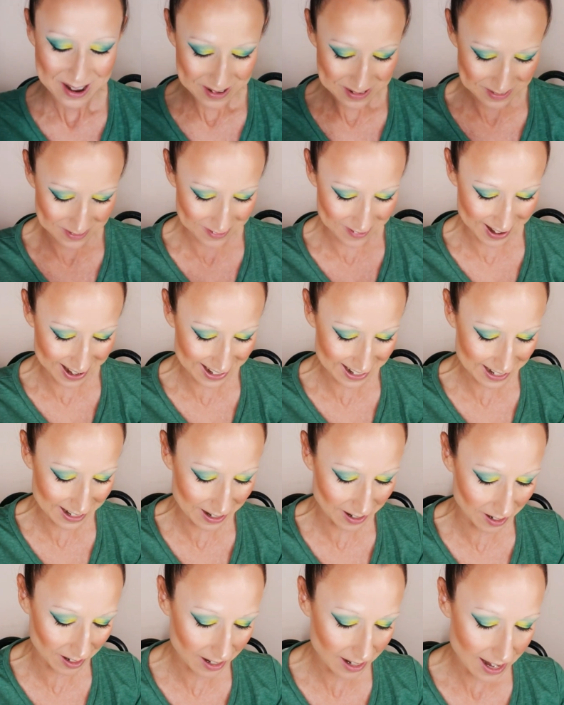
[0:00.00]
right
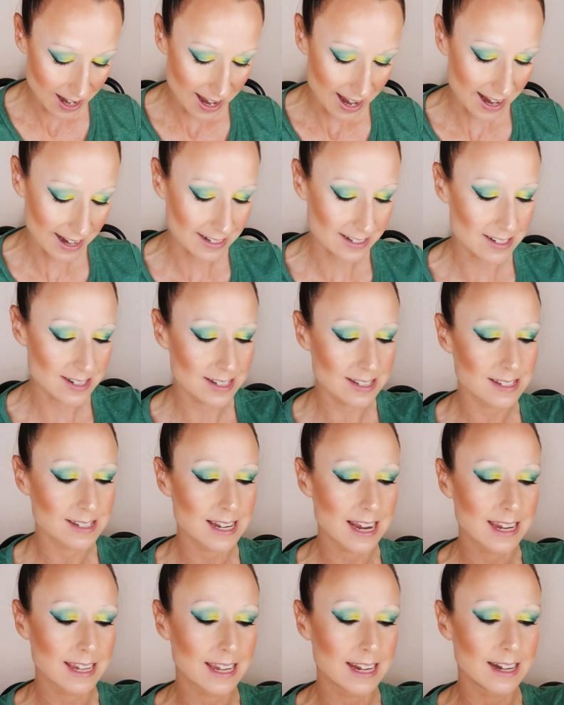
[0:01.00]
here, and just
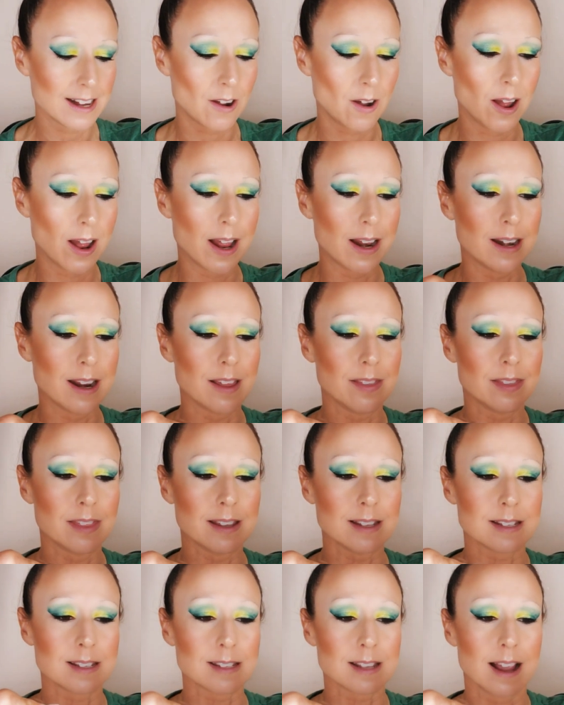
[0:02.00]
take it on
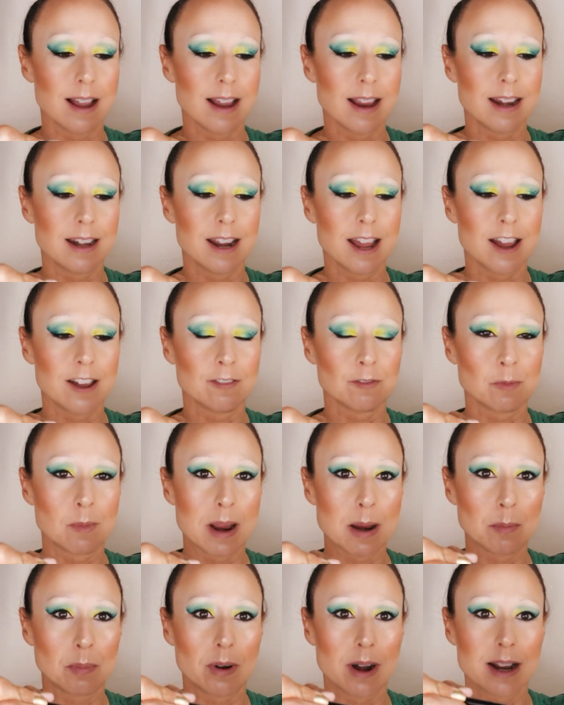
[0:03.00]
the side of
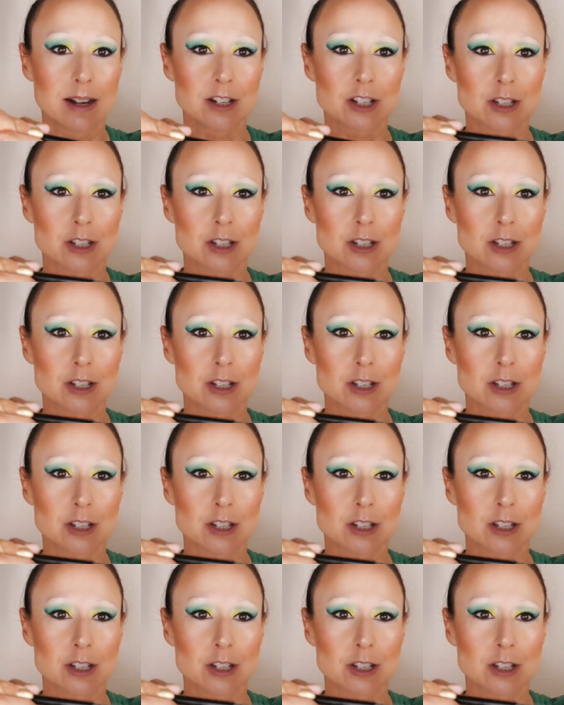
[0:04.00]
my brush.